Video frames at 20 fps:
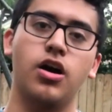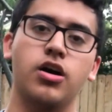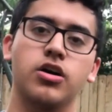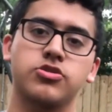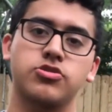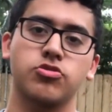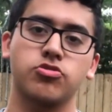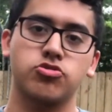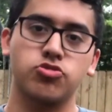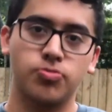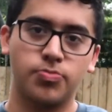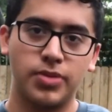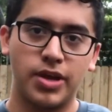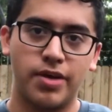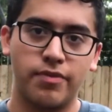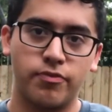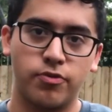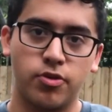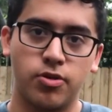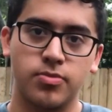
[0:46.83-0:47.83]
social
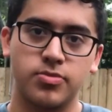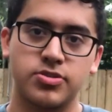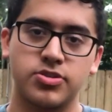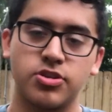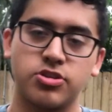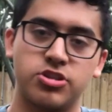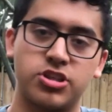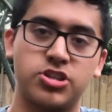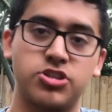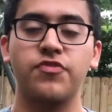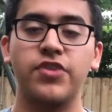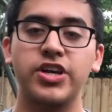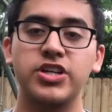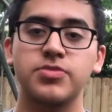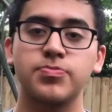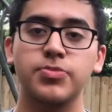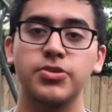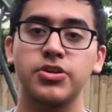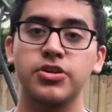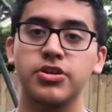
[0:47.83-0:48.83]
platforms such as
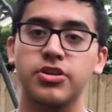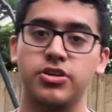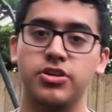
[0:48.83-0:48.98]
Facebook,